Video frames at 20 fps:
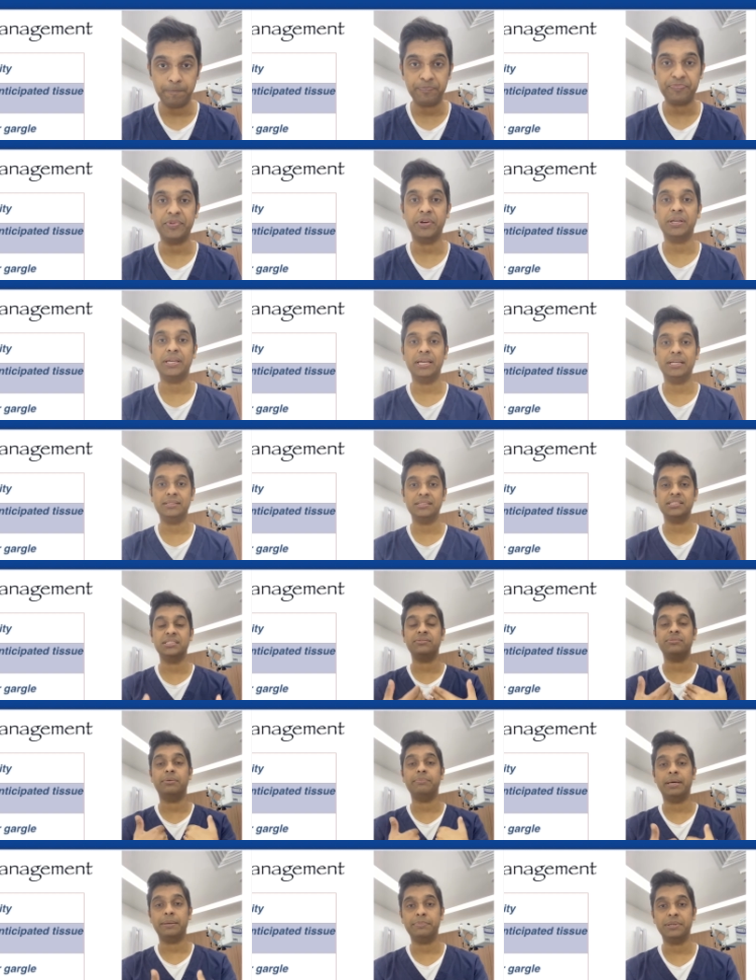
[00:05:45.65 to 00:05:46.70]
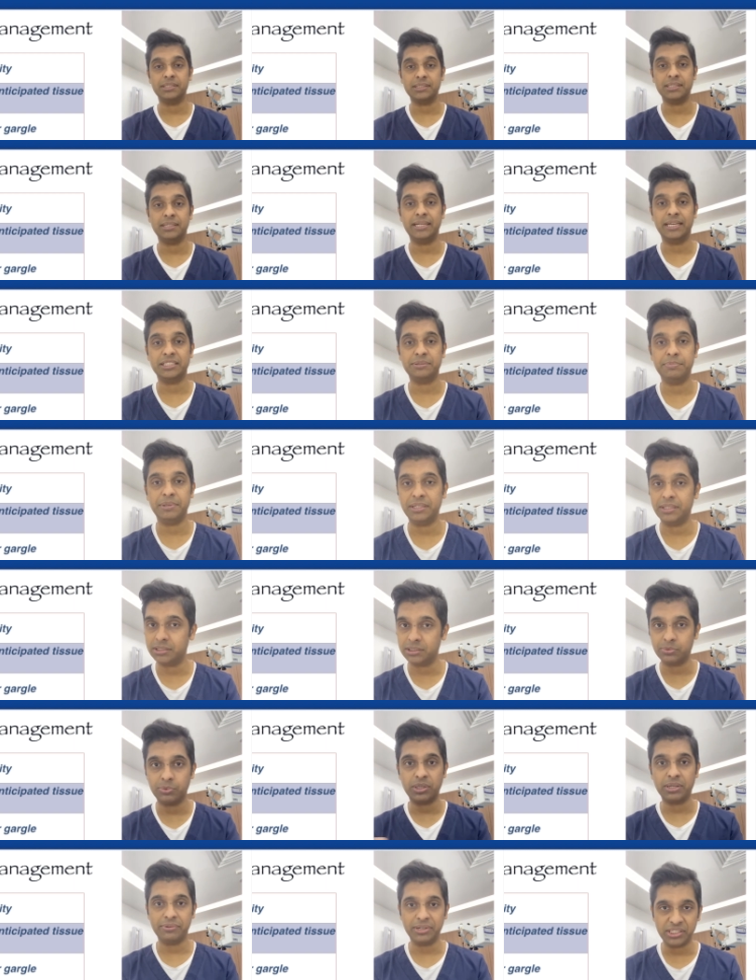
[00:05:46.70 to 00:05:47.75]
Okay, this is from my personal experience,
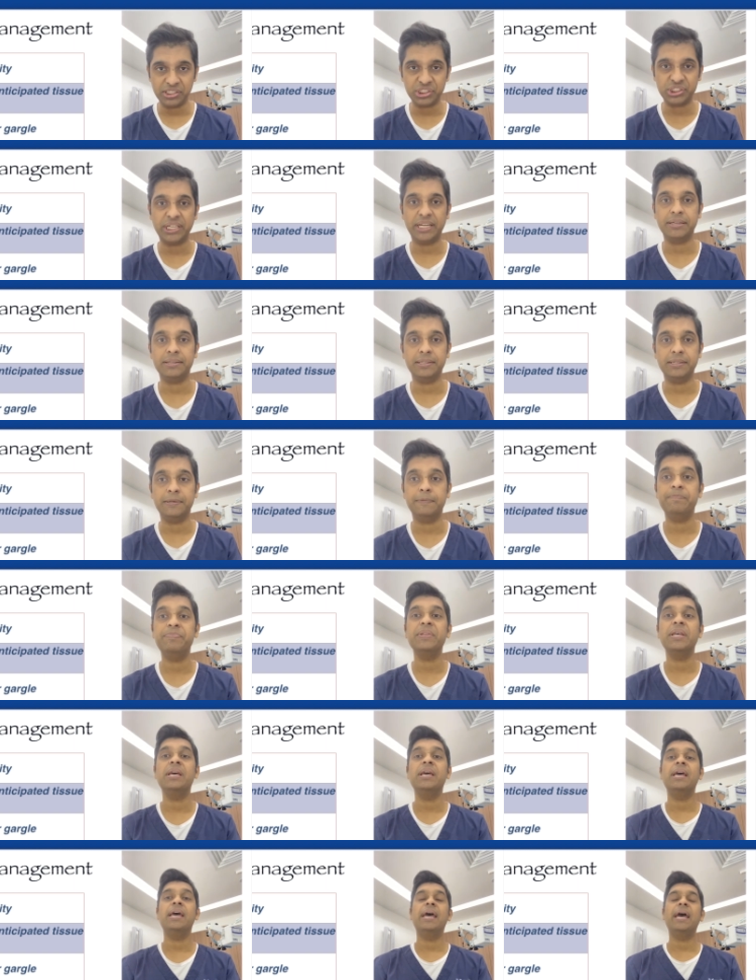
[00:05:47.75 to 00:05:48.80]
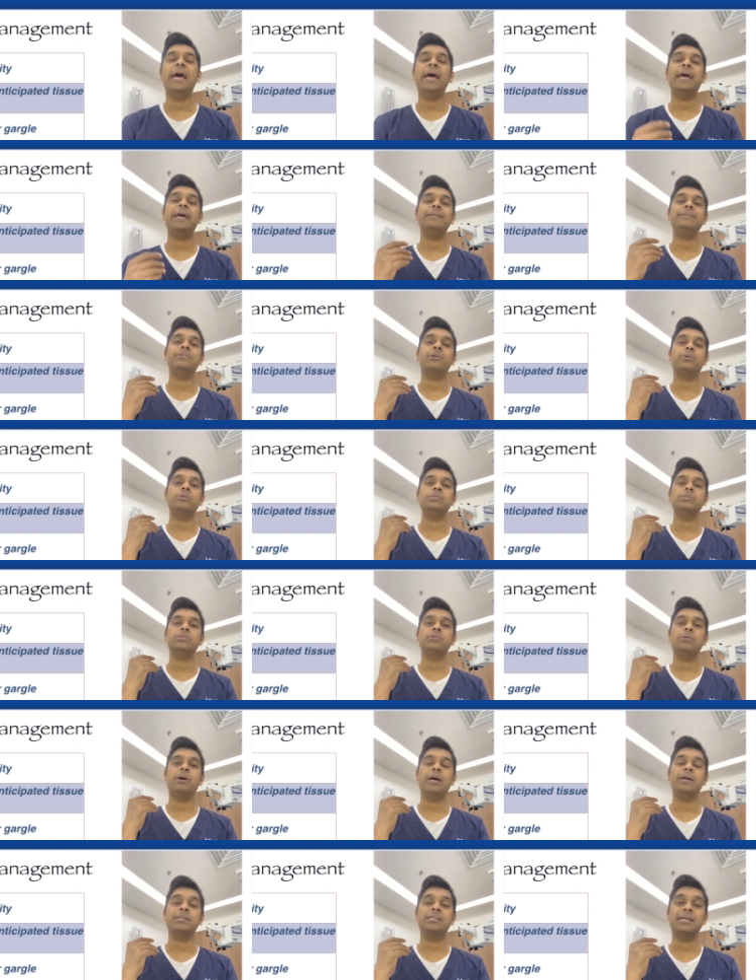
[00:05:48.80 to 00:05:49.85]
whatever I share here. And
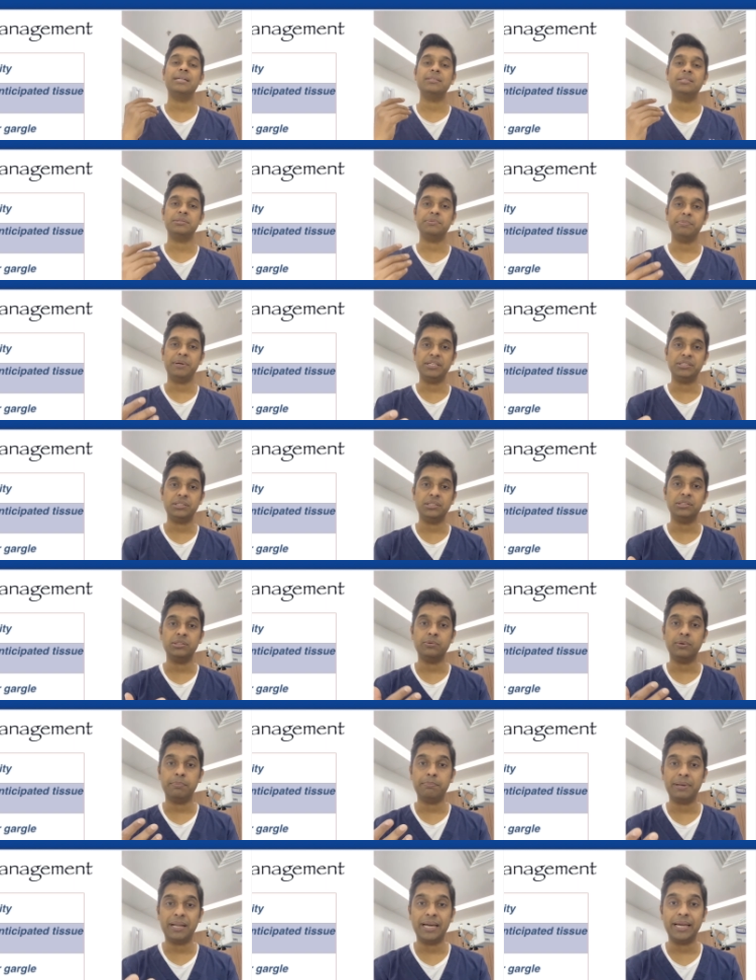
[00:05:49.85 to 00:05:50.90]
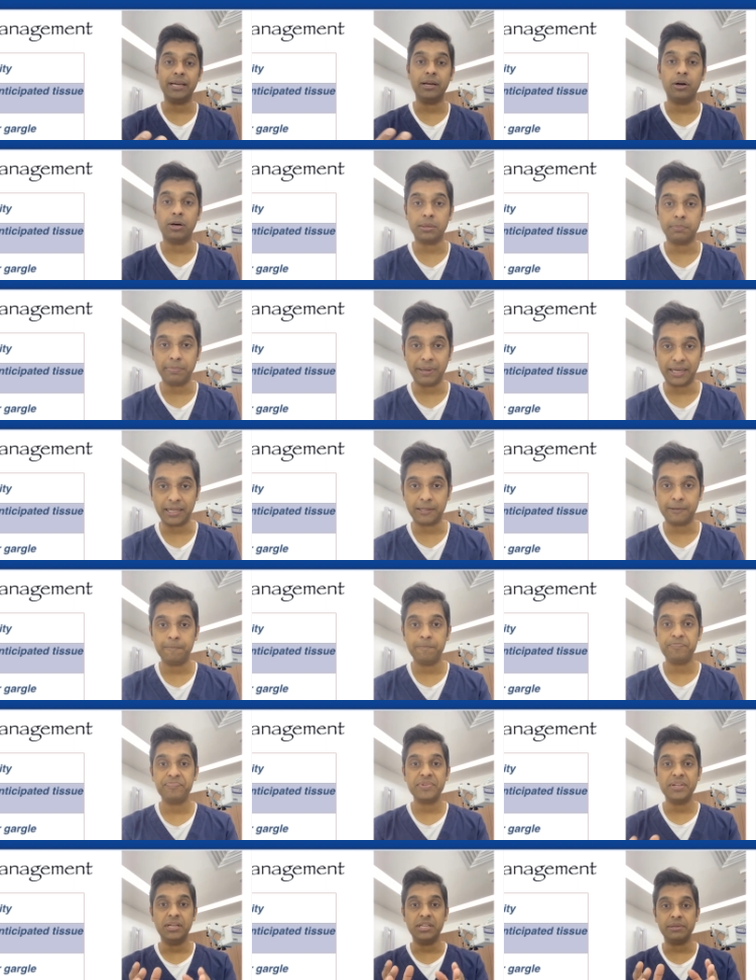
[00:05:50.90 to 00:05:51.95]
also I tell this patient to apply hot pack.
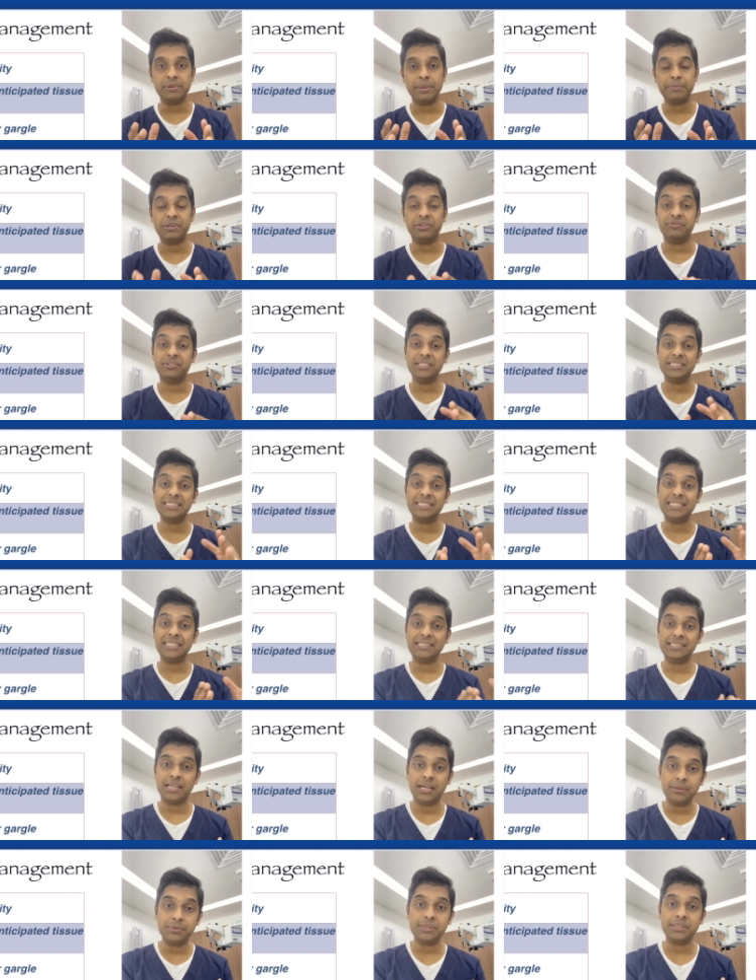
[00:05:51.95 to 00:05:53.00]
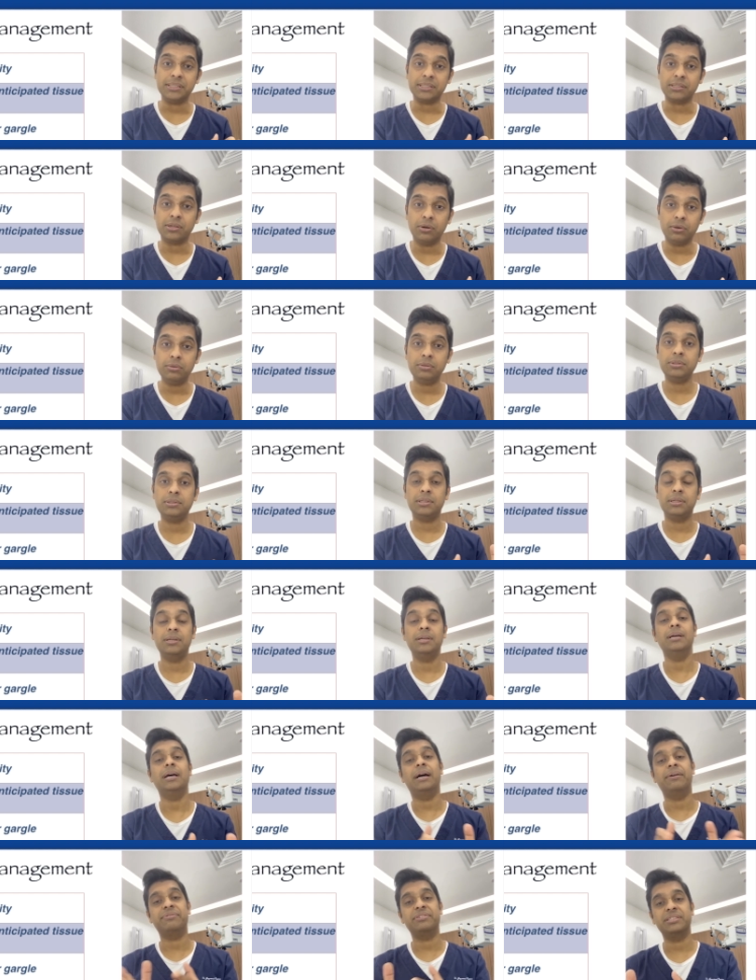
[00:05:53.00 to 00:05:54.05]
Remember, first six hours is cold,
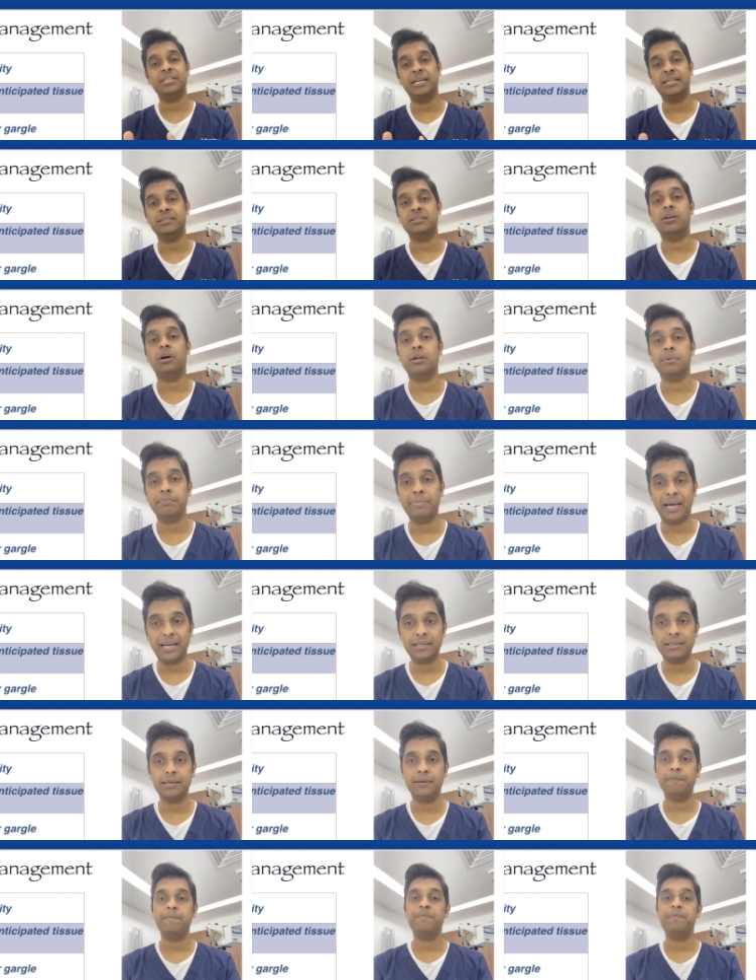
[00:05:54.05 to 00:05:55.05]
after that is hot pack.